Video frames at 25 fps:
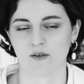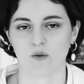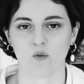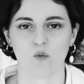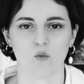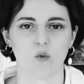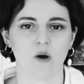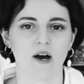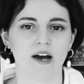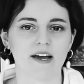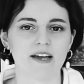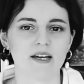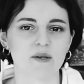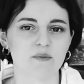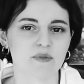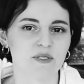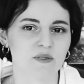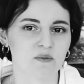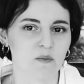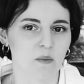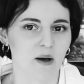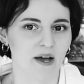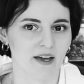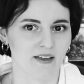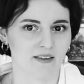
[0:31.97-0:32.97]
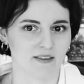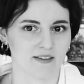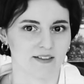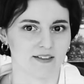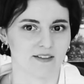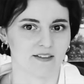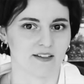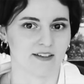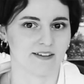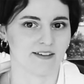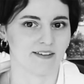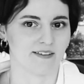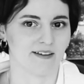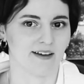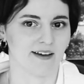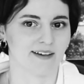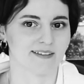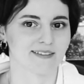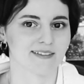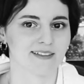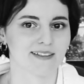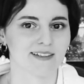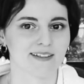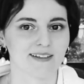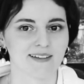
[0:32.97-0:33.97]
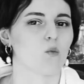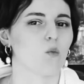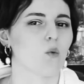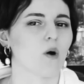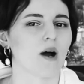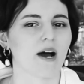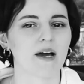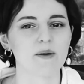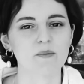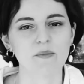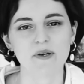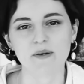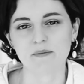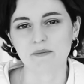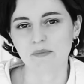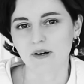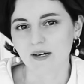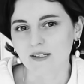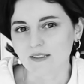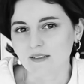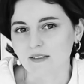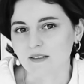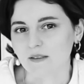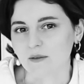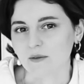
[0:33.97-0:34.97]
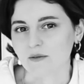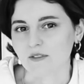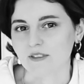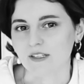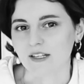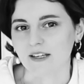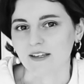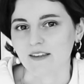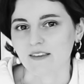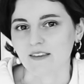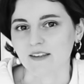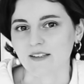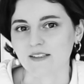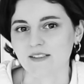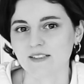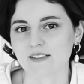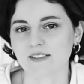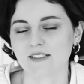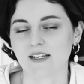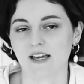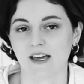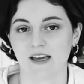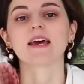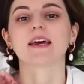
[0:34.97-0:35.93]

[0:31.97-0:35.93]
Why I'm smiling like that? Why my body looks like this?